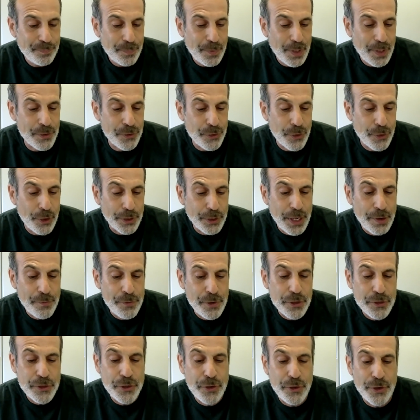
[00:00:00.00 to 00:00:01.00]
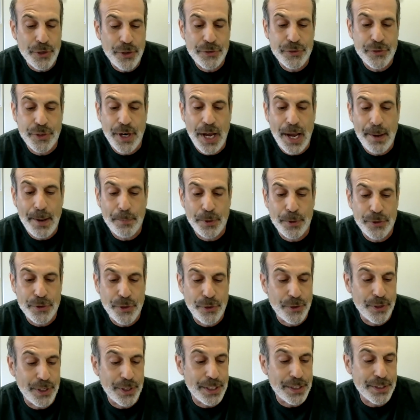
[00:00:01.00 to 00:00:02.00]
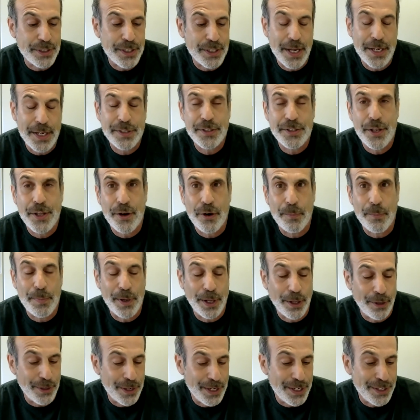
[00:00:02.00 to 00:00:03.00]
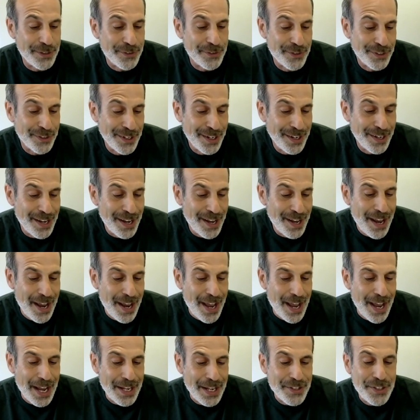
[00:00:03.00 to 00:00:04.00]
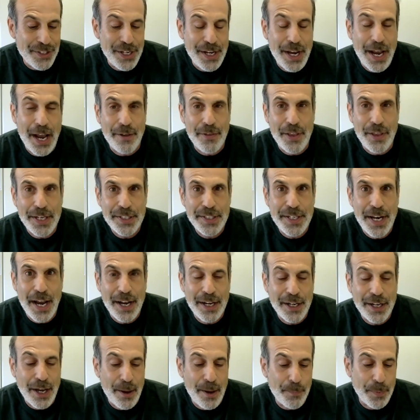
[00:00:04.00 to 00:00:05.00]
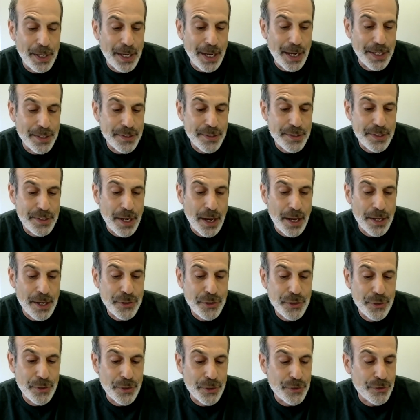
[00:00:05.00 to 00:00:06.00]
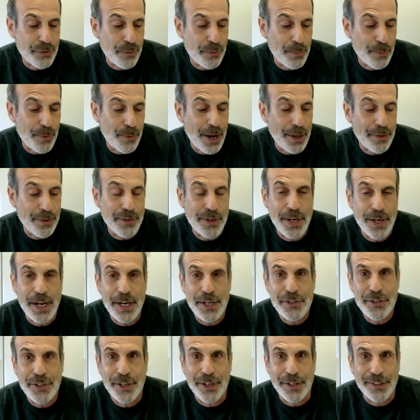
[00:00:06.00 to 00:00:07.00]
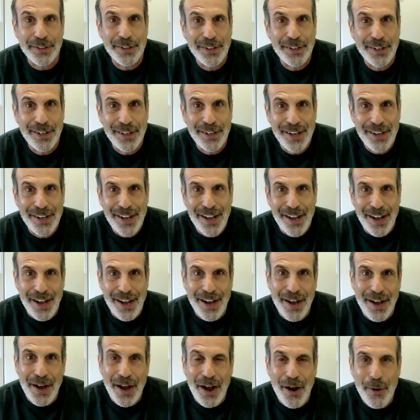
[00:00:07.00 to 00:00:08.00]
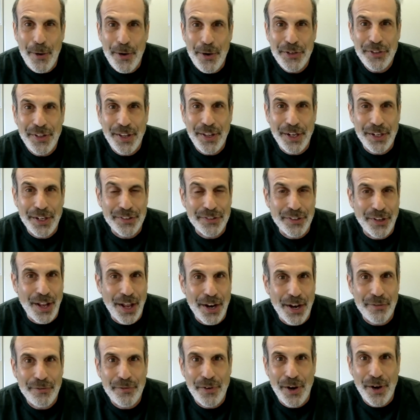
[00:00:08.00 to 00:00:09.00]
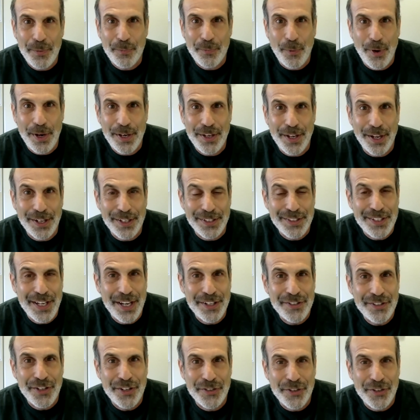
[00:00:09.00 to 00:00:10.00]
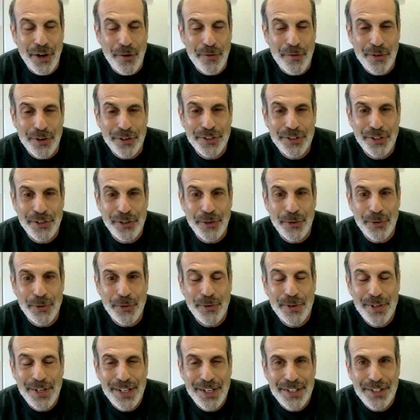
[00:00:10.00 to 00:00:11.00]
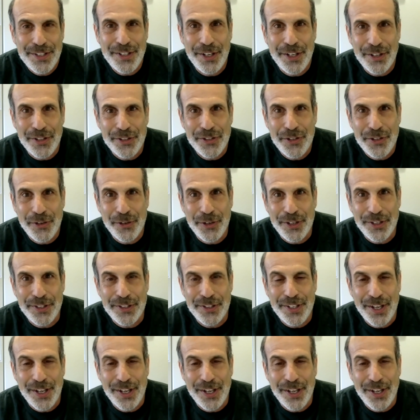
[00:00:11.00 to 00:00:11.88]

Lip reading: So it'll give your students an opportunity to test their abilities and see how they stack up against students from around the nation. I always think it's a lot of fun when the test is over to see the students